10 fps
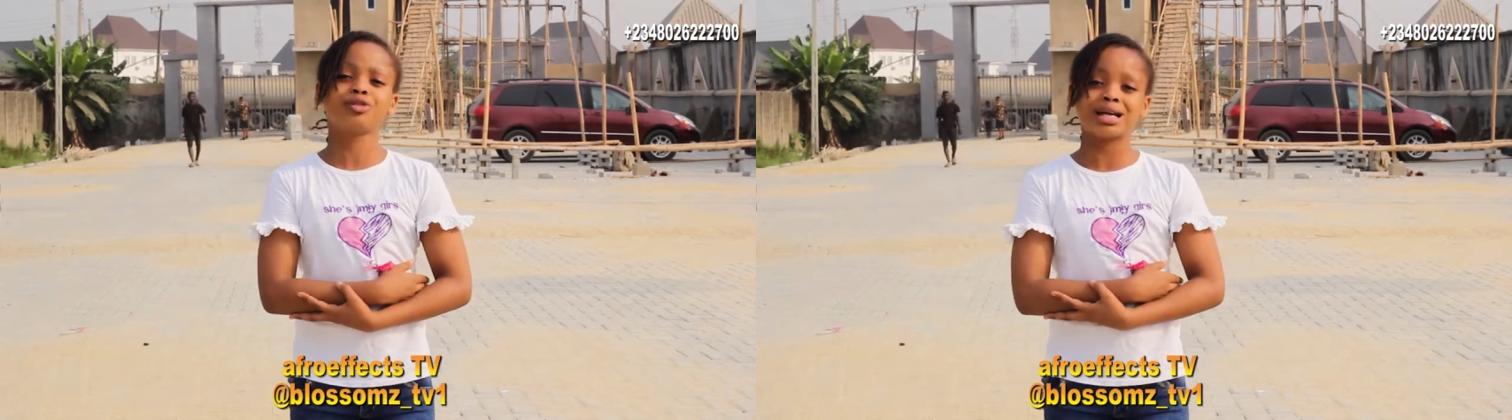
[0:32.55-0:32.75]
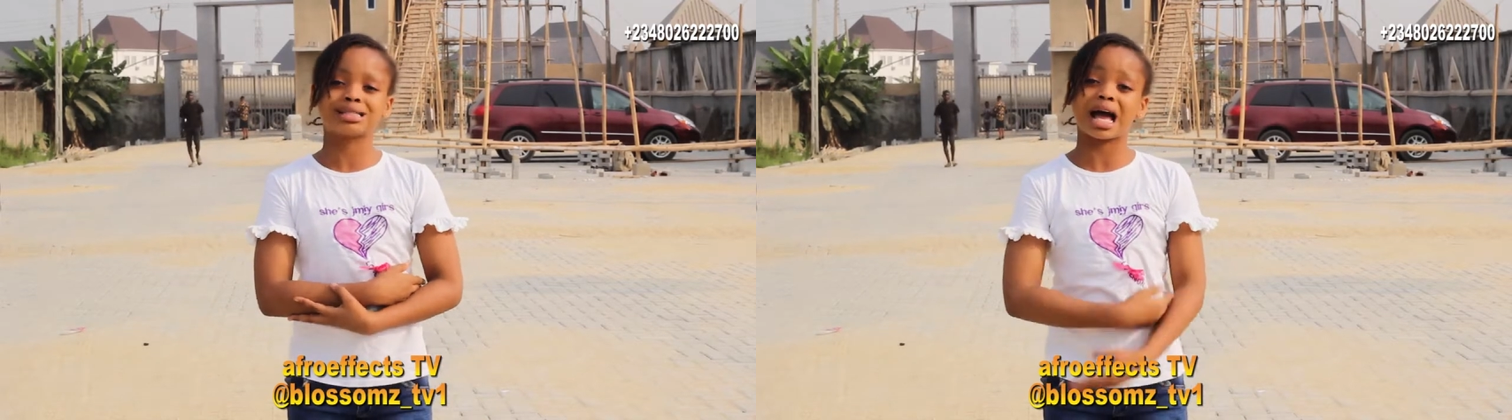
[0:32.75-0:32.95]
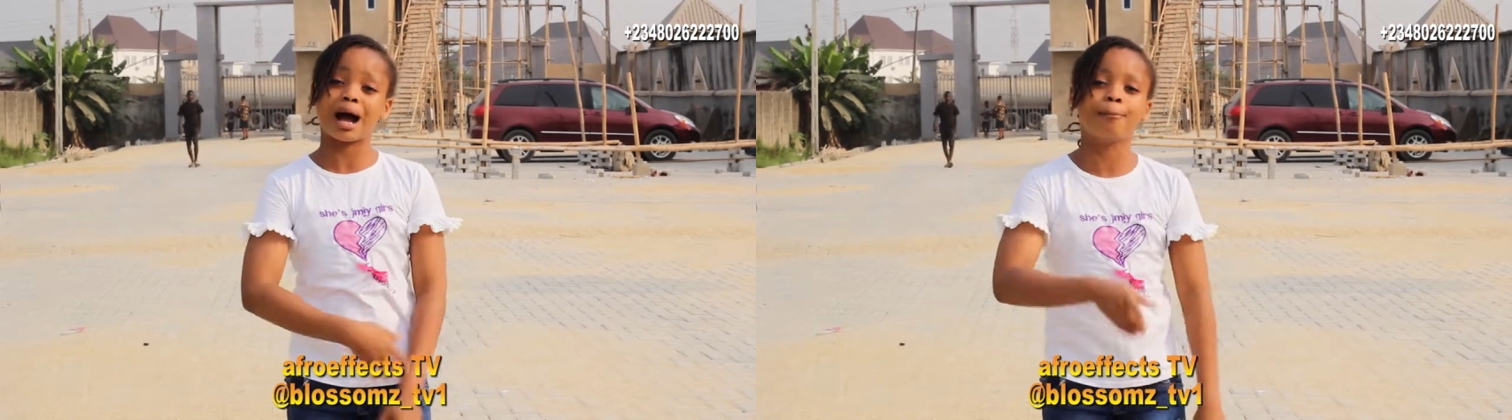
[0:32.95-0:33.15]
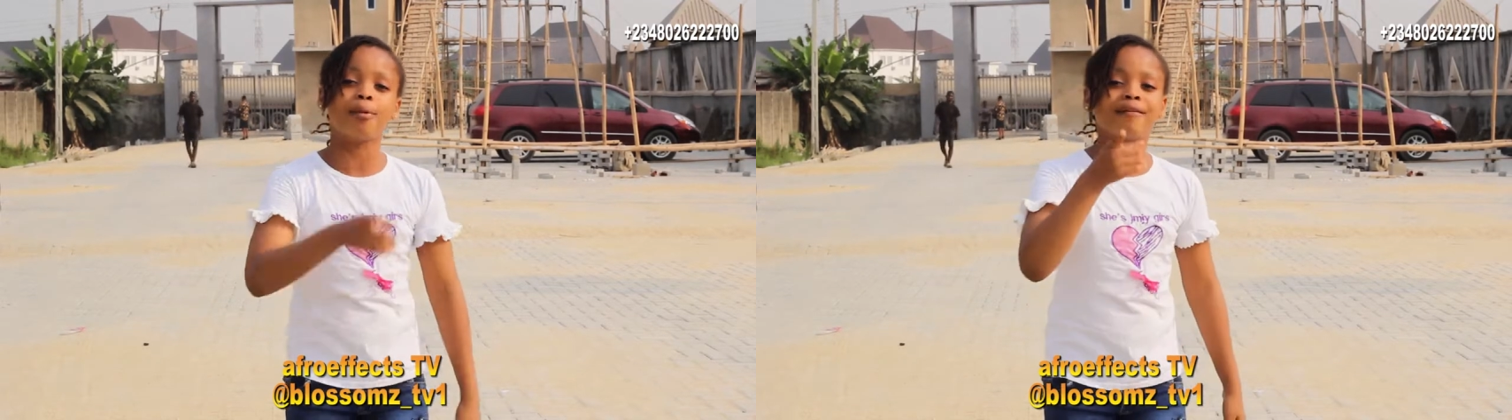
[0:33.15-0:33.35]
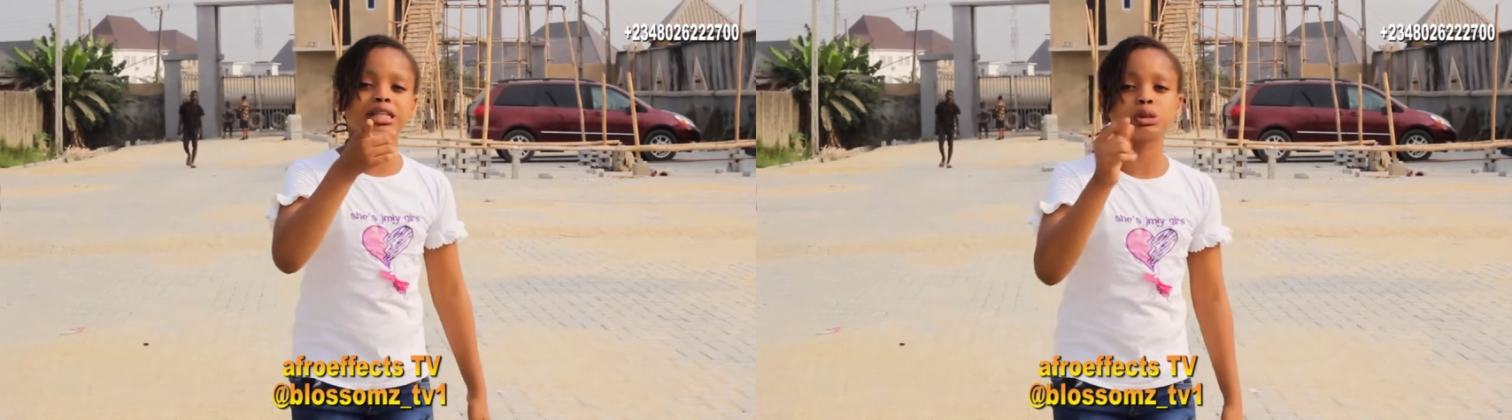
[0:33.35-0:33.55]
rest, and
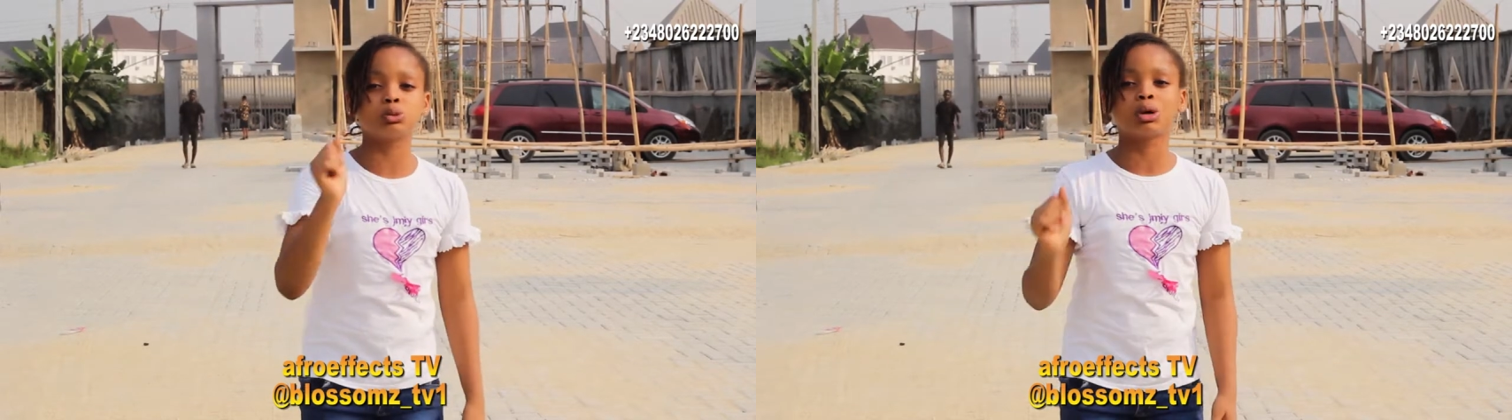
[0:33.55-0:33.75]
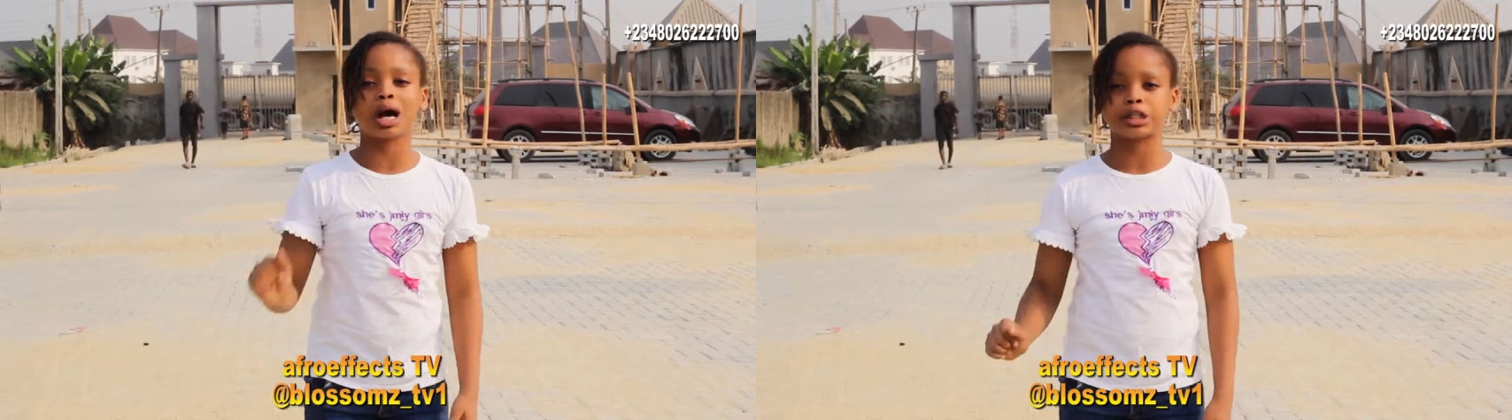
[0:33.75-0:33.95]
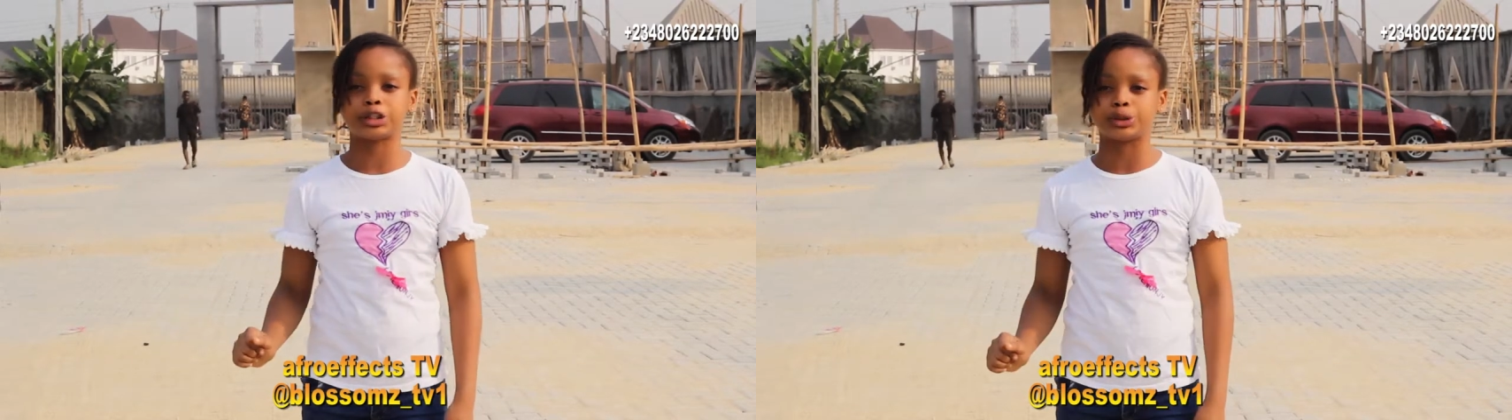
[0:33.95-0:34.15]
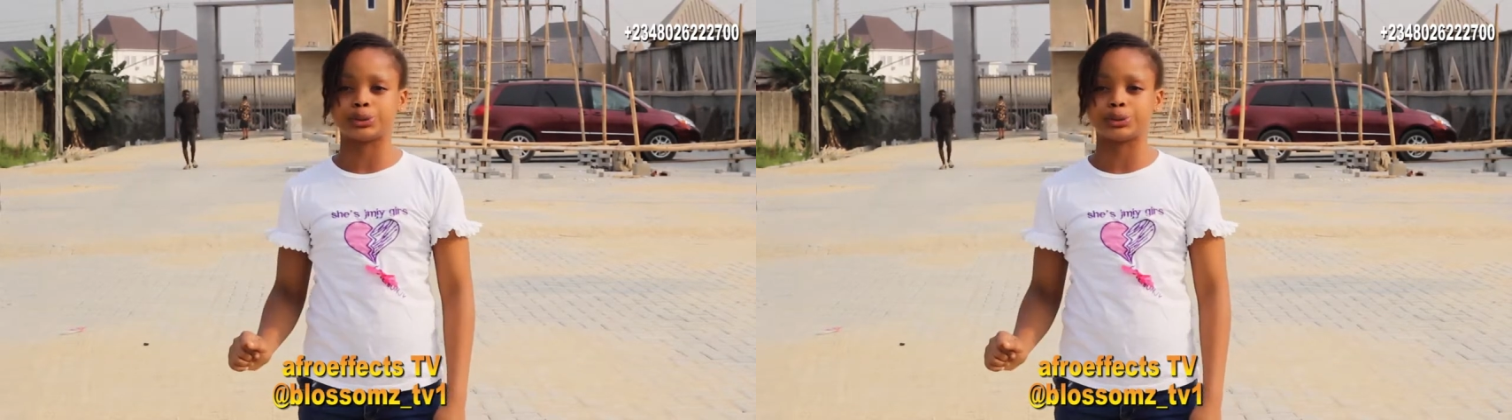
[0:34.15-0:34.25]
poverty will catch